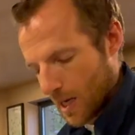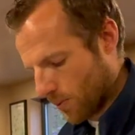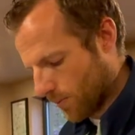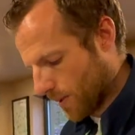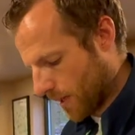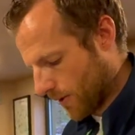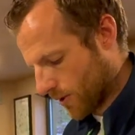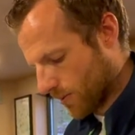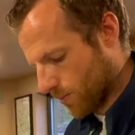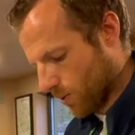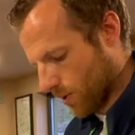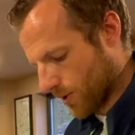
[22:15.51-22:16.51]
I will buy the
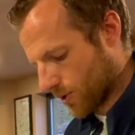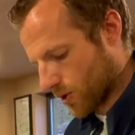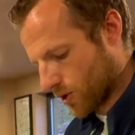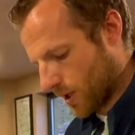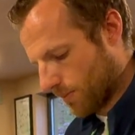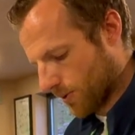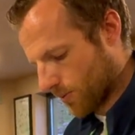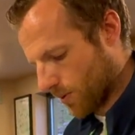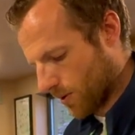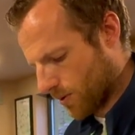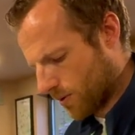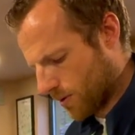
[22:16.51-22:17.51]
smallest, cheapest one.